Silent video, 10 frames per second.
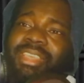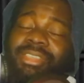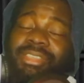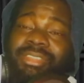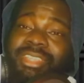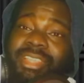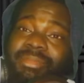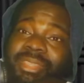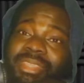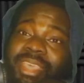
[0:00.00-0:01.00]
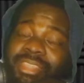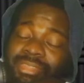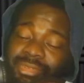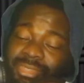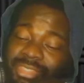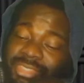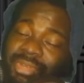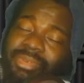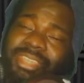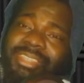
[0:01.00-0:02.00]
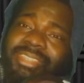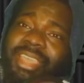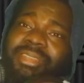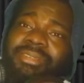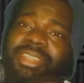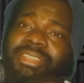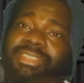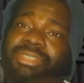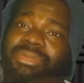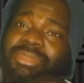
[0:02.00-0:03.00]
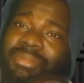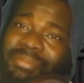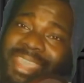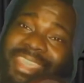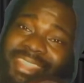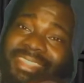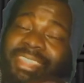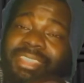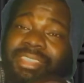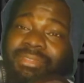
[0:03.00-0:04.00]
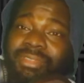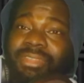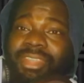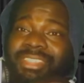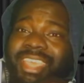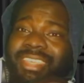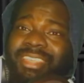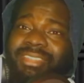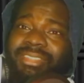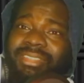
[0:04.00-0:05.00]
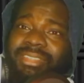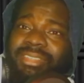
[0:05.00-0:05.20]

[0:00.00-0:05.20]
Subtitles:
You're telling me that you're so entitled that you demand that they give you their jackets?